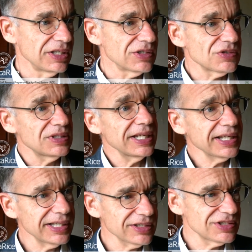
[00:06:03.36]
So there
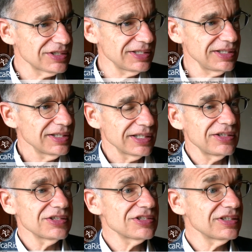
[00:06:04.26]
actually,
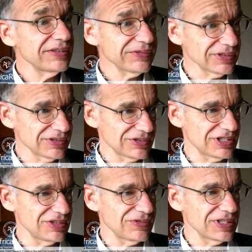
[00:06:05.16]
it is a different
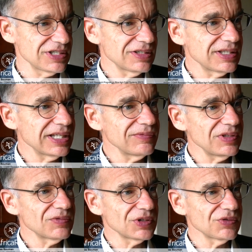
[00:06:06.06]
situation. There
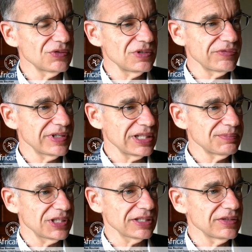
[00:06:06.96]
we want to
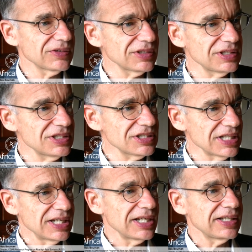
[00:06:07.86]
develop technologies
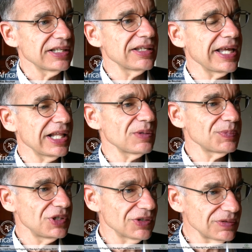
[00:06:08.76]
that help
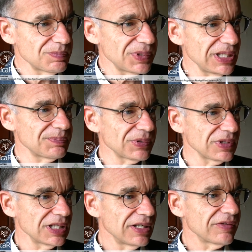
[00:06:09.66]
young
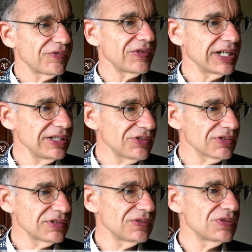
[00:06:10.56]
people find
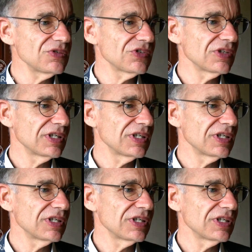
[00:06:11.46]
a good